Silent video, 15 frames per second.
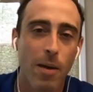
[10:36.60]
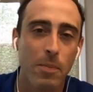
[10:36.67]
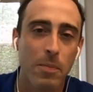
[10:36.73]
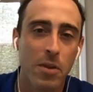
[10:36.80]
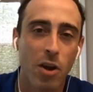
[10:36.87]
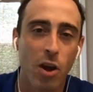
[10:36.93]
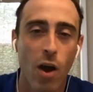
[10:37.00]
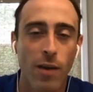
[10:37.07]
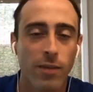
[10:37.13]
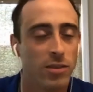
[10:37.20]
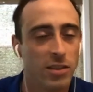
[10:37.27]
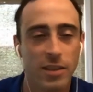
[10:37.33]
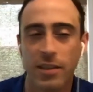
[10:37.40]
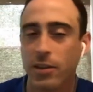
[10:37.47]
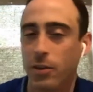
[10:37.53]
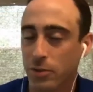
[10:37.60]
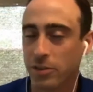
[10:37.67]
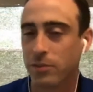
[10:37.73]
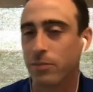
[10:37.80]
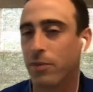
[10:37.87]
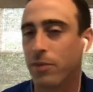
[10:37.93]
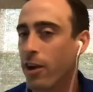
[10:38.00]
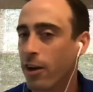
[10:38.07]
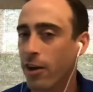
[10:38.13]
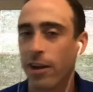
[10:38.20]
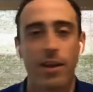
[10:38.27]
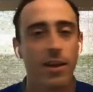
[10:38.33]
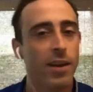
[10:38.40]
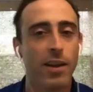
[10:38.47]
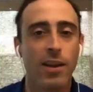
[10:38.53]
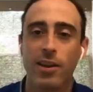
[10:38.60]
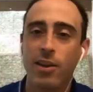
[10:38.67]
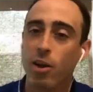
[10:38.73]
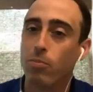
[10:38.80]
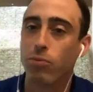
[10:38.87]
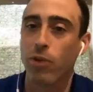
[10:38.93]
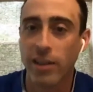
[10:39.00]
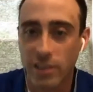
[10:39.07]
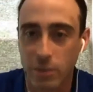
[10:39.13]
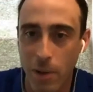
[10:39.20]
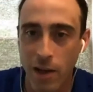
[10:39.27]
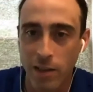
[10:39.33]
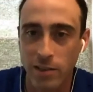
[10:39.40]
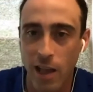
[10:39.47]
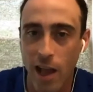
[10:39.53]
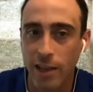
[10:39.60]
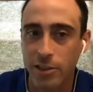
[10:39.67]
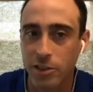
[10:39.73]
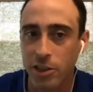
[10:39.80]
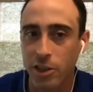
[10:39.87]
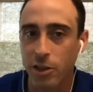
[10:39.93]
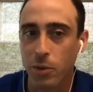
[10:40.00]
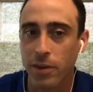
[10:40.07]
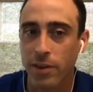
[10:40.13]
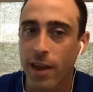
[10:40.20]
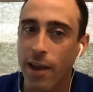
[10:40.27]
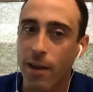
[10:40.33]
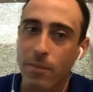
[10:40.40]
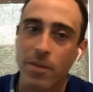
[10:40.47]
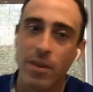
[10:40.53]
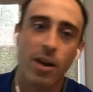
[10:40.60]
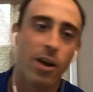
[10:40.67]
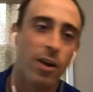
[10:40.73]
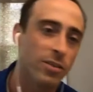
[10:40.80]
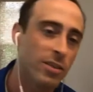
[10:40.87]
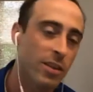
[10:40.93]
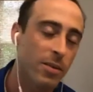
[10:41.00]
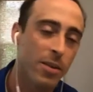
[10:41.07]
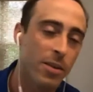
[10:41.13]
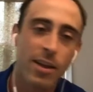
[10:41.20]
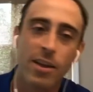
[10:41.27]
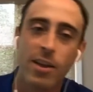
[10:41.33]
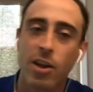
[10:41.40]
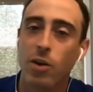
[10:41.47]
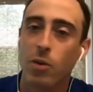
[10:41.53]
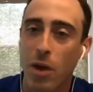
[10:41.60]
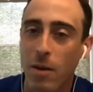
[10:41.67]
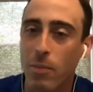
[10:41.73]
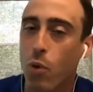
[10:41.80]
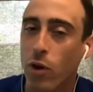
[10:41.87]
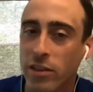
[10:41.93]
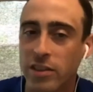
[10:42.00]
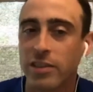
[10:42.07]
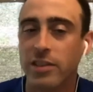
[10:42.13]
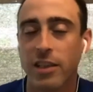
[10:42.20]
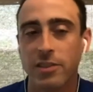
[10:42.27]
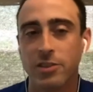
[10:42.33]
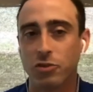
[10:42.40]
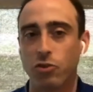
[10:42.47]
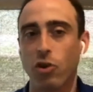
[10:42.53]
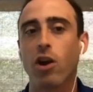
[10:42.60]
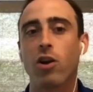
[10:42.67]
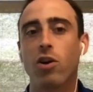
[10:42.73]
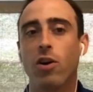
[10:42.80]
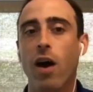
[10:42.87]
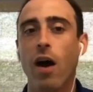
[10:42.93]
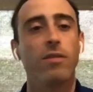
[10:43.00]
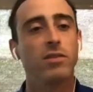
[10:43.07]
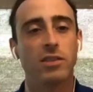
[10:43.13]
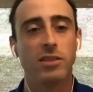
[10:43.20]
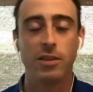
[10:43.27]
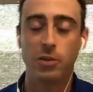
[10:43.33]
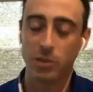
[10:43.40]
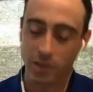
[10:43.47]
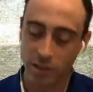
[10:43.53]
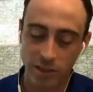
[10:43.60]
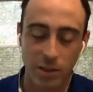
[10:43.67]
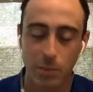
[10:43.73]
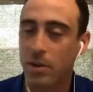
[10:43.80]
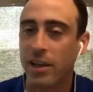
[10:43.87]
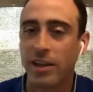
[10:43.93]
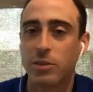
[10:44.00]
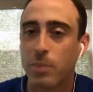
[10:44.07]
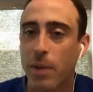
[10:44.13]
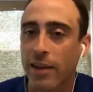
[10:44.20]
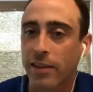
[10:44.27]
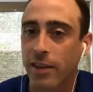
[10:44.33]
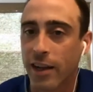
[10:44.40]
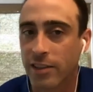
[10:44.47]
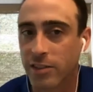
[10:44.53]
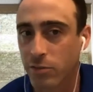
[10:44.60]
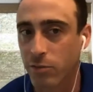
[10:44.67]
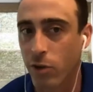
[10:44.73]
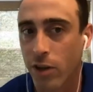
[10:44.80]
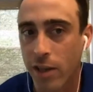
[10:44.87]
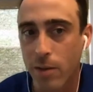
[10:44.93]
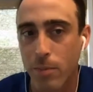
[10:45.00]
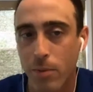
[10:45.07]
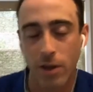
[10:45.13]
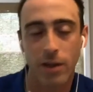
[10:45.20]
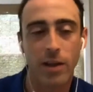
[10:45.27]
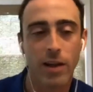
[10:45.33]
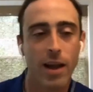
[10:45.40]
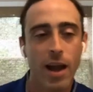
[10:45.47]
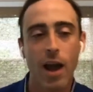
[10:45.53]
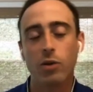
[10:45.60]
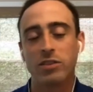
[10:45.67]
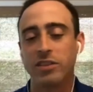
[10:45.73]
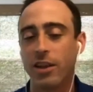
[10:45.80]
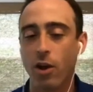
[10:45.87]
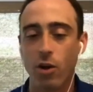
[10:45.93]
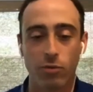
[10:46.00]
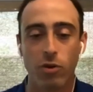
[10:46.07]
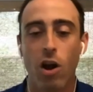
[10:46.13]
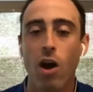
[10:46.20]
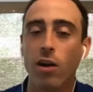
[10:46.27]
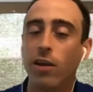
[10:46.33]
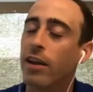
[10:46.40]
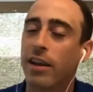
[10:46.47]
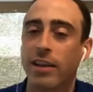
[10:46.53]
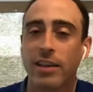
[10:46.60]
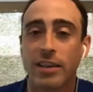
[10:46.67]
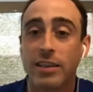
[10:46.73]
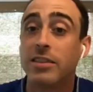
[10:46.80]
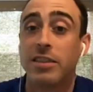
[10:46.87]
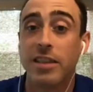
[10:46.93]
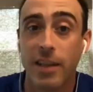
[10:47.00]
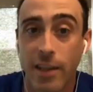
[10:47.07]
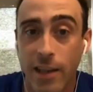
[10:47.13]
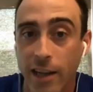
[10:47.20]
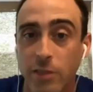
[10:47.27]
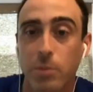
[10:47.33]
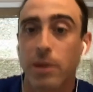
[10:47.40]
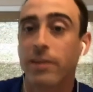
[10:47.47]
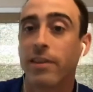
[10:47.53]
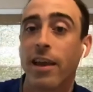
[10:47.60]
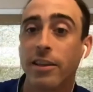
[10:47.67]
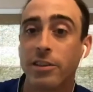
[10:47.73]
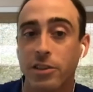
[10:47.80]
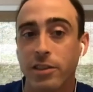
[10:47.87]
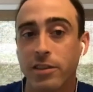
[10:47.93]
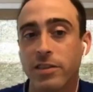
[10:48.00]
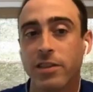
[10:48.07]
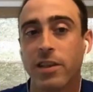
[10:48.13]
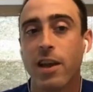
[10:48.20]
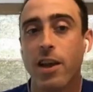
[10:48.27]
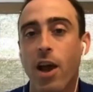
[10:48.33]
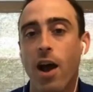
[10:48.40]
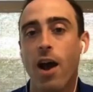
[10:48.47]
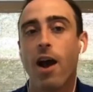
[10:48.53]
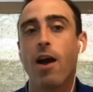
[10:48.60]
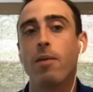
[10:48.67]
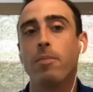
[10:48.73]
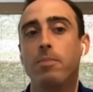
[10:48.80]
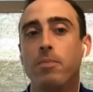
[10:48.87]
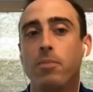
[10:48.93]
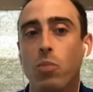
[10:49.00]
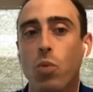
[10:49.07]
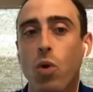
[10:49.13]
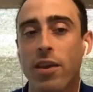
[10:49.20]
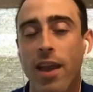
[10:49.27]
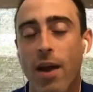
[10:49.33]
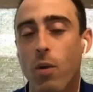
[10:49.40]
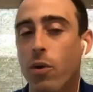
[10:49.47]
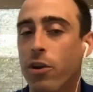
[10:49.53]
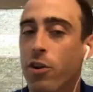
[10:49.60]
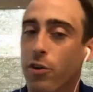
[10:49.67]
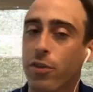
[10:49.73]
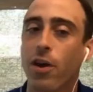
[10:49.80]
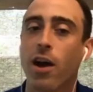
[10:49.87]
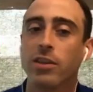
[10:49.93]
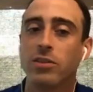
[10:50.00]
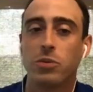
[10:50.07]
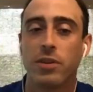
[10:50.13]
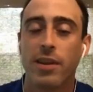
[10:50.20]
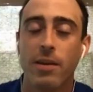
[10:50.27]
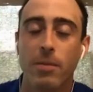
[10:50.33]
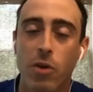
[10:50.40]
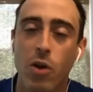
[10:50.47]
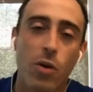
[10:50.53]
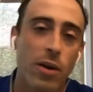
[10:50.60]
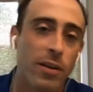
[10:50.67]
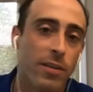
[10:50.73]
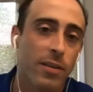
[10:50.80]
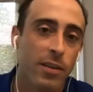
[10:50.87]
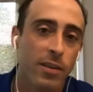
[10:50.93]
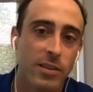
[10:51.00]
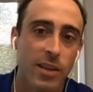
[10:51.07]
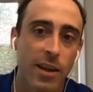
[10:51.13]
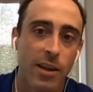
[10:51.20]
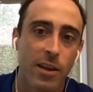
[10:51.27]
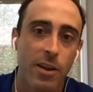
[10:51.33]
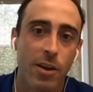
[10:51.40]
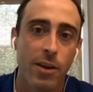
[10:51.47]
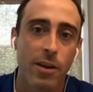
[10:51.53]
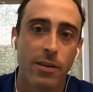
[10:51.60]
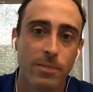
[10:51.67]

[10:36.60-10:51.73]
You know, obviously there was some very, bright spots last year with him, so, at points he did struggle. Obviously it was to be expected as a rookie, but I would say overall you exceeded expectations. What are your thoughts with him going into this second year?